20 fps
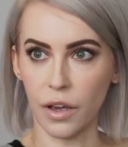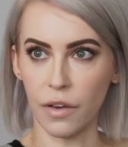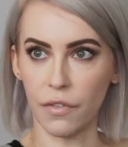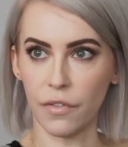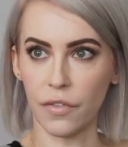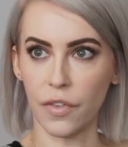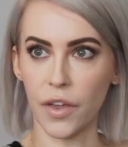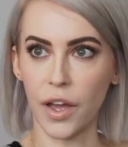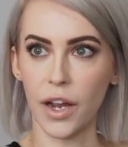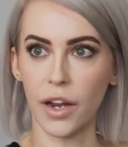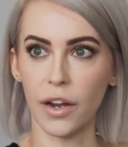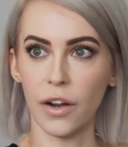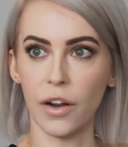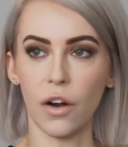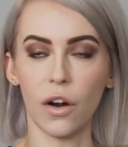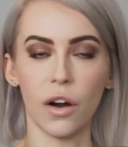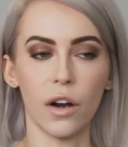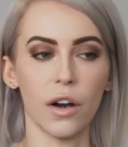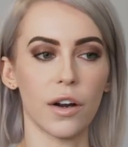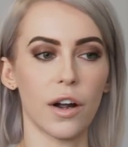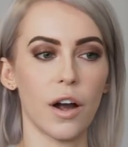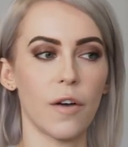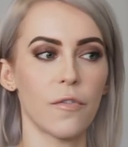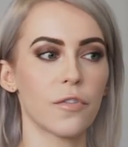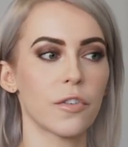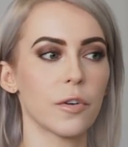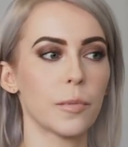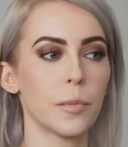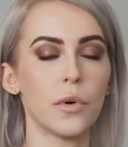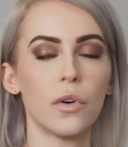If they are
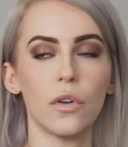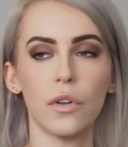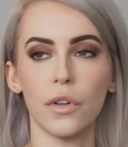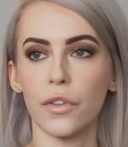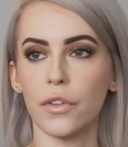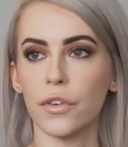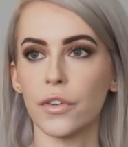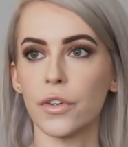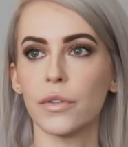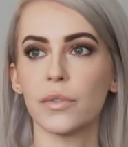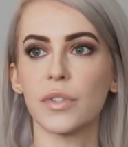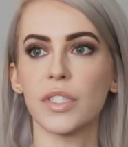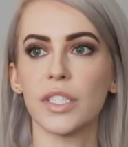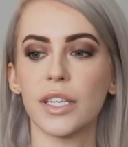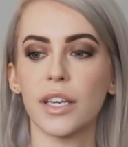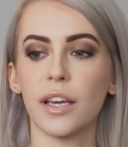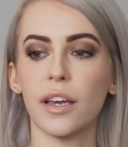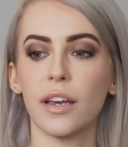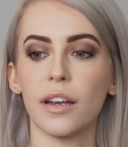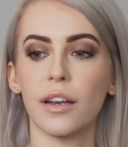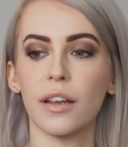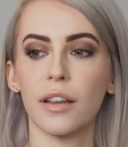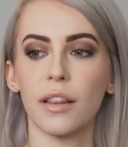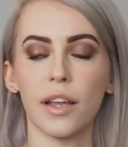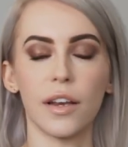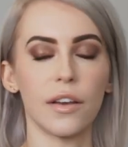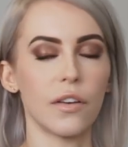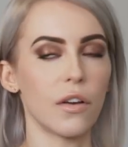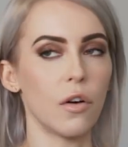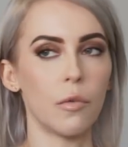comfortable in their own skin,
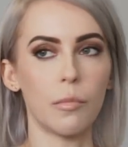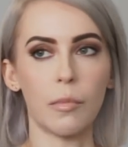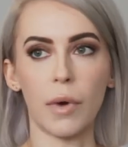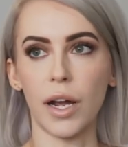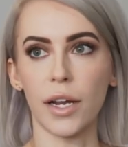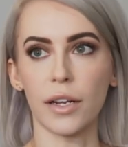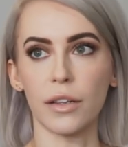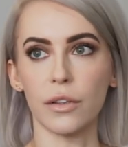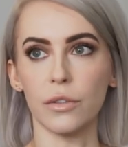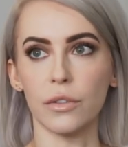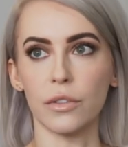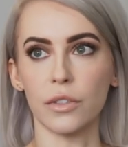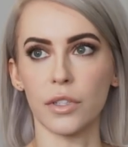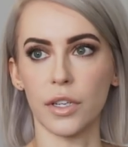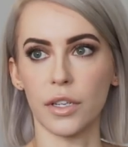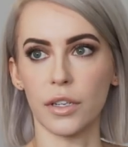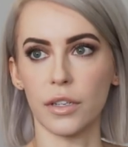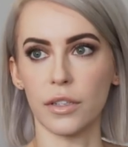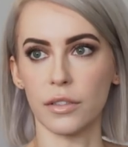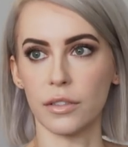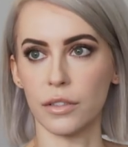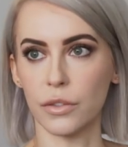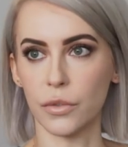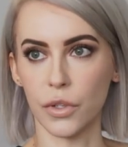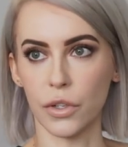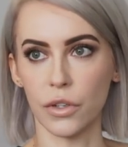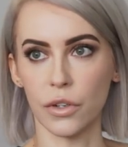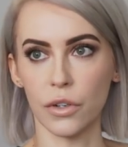they don't mind losing to a